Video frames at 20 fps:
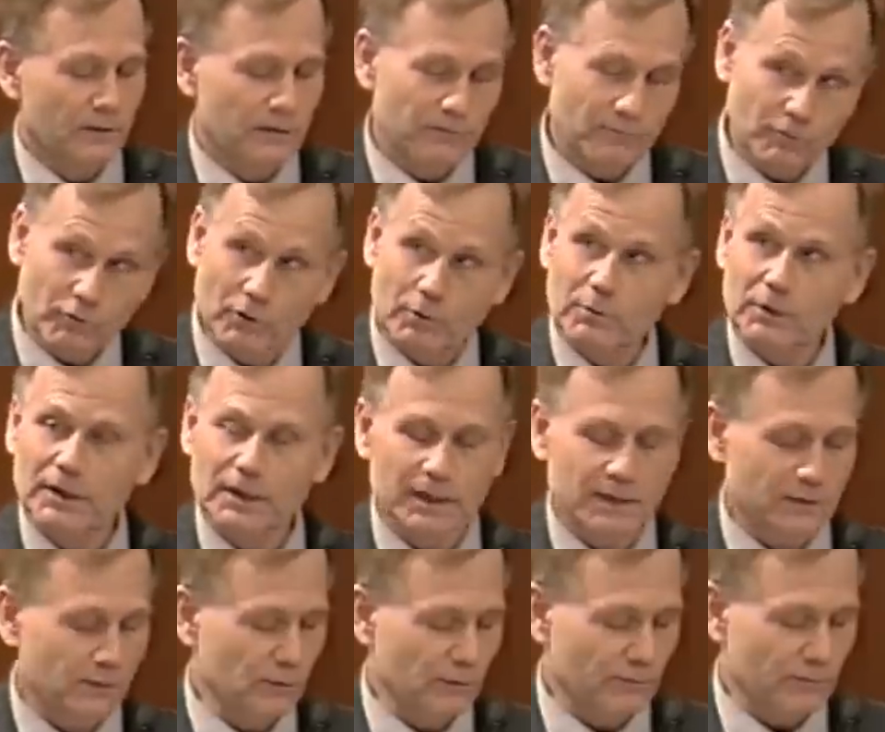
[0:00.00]
formerly
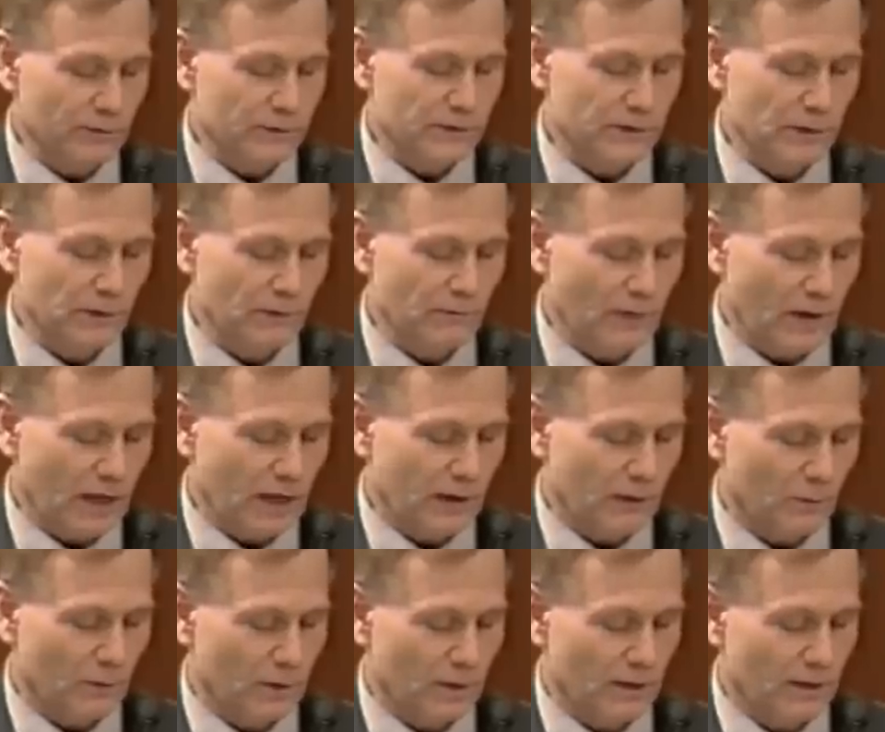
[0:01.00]
at the University of
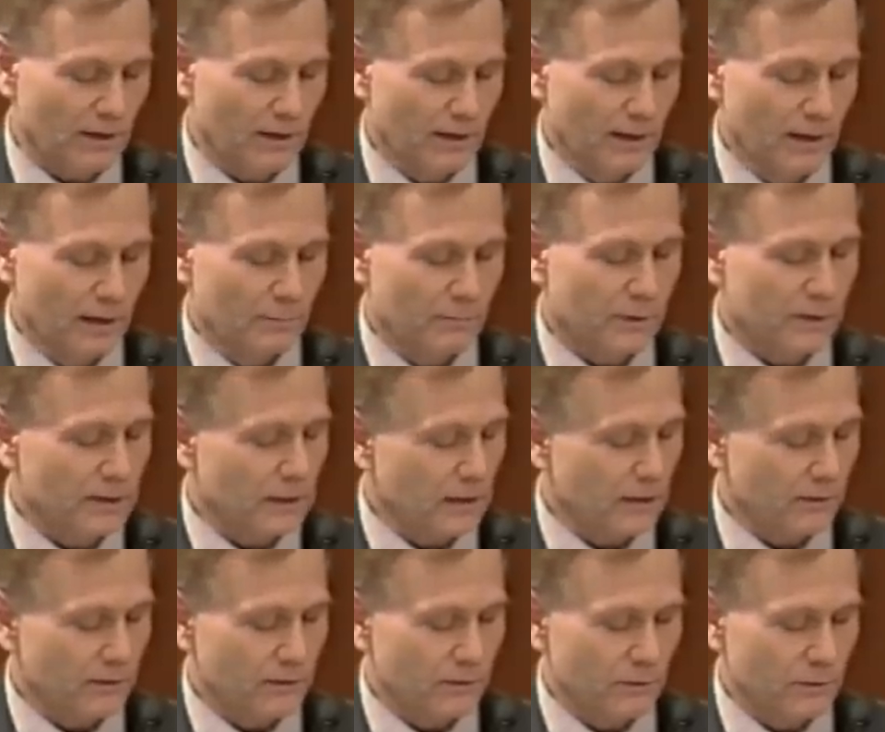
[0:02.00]
Iowa, but
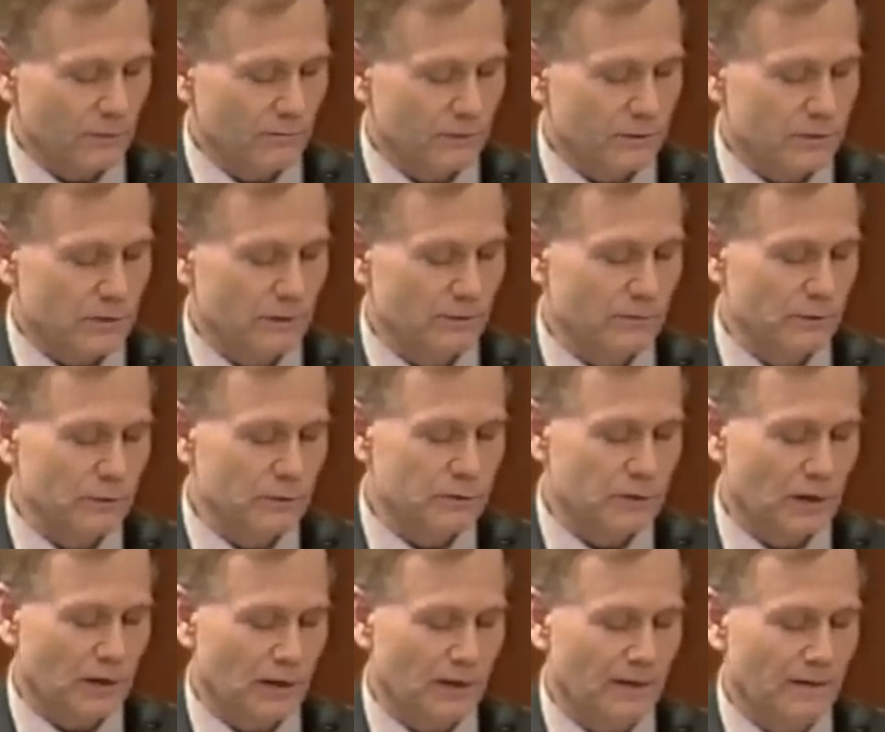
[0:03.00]
now at the University of
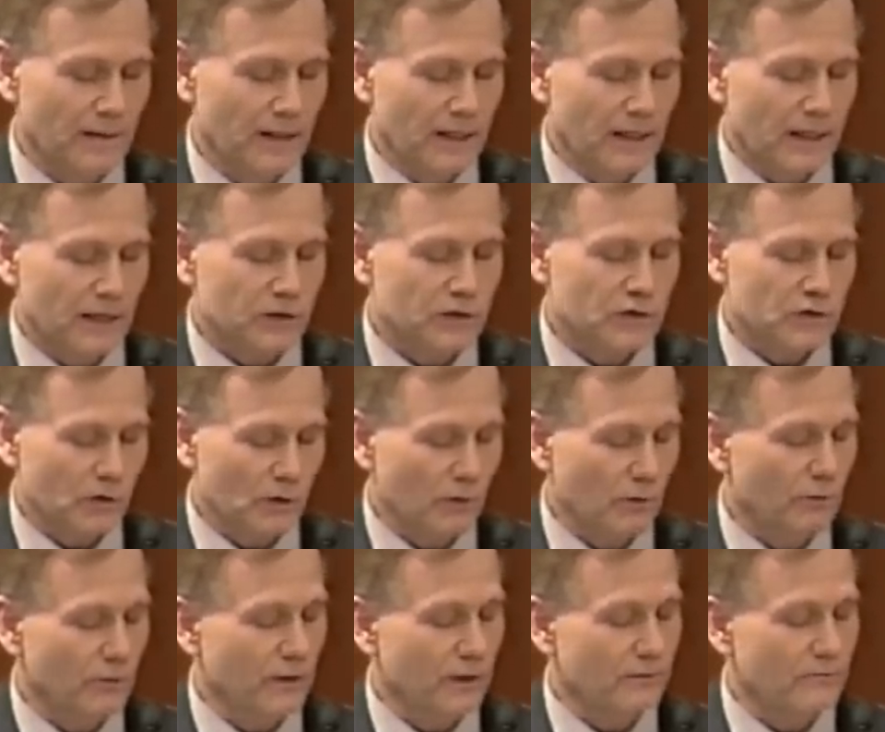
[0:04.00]
Utah, has
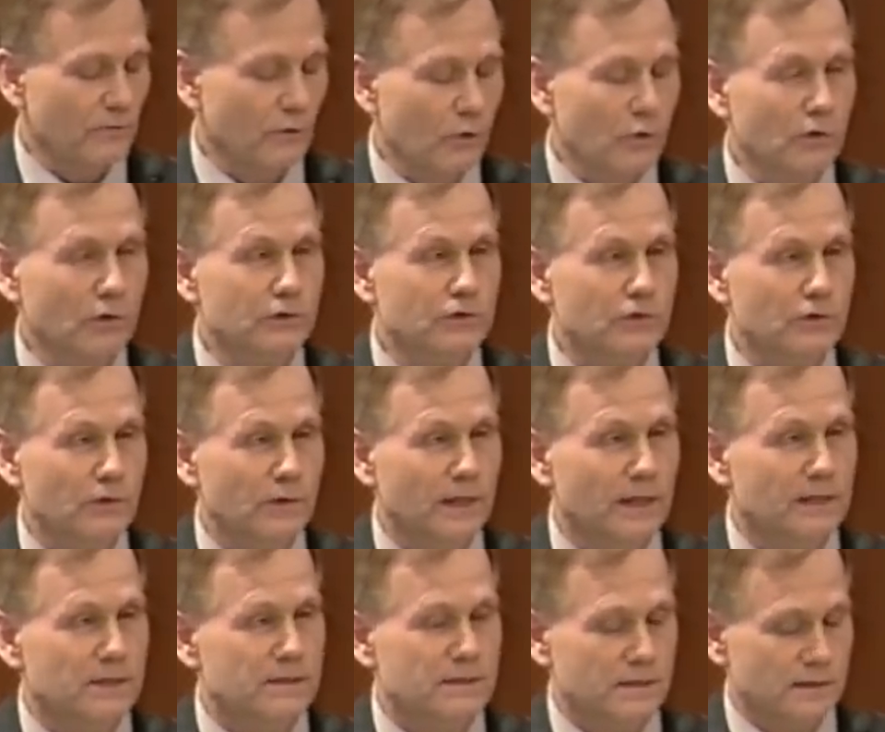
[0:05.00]
shown that vocal
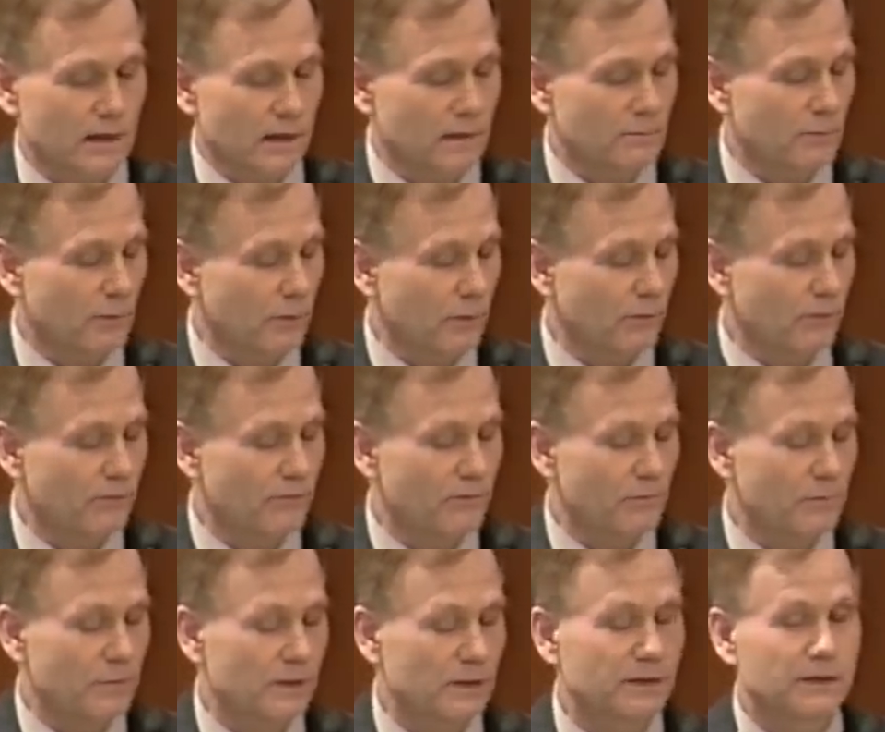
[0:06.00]
traits are both
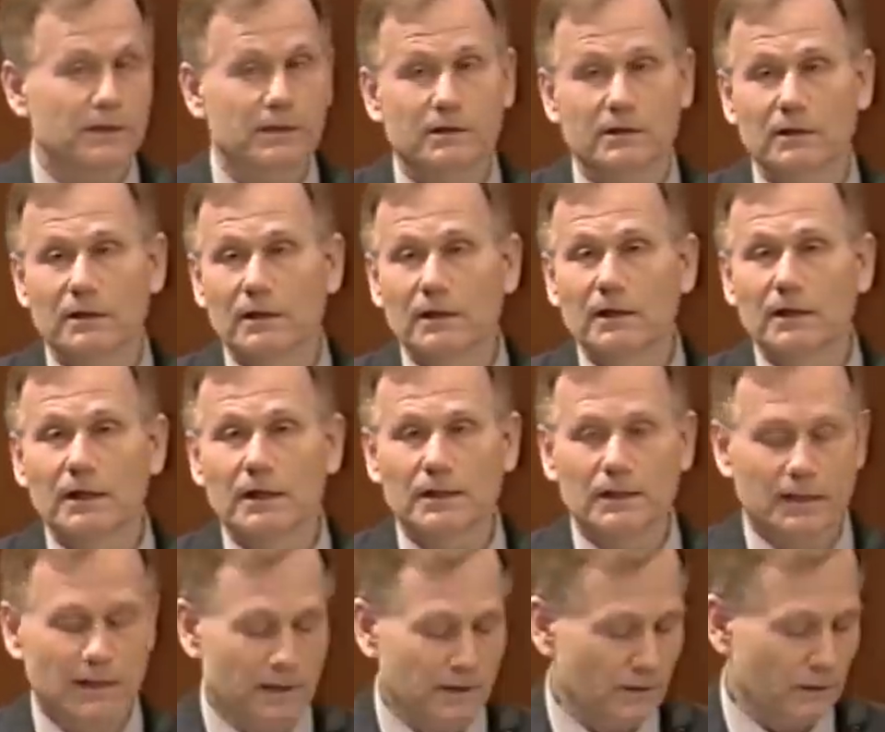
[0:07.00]
familial
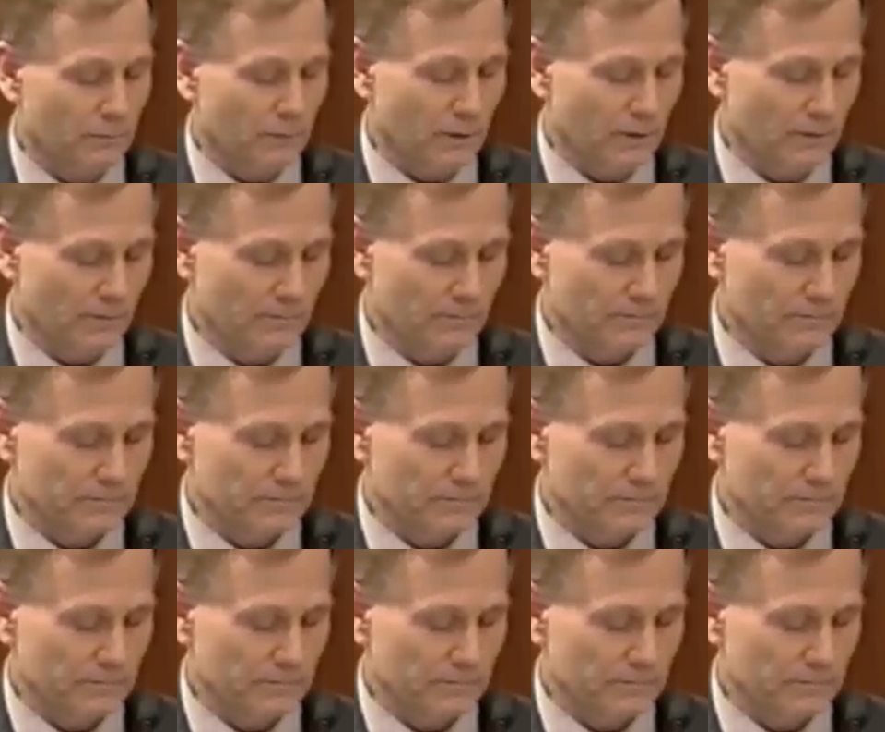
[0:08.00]
and heritable.